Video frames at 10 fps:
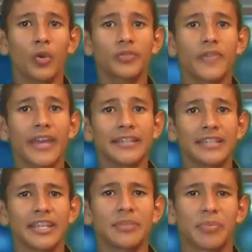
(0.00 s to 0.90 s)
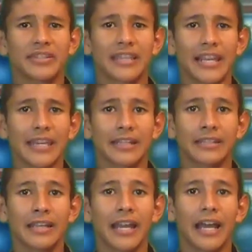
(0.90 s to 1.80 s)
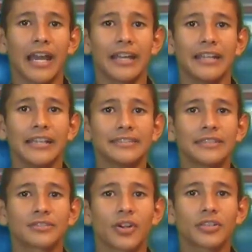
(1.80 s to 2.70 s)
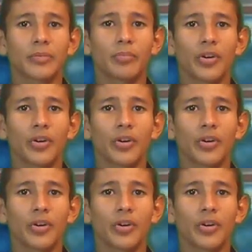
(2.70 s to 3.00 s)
whose face is pixelated, and his distorted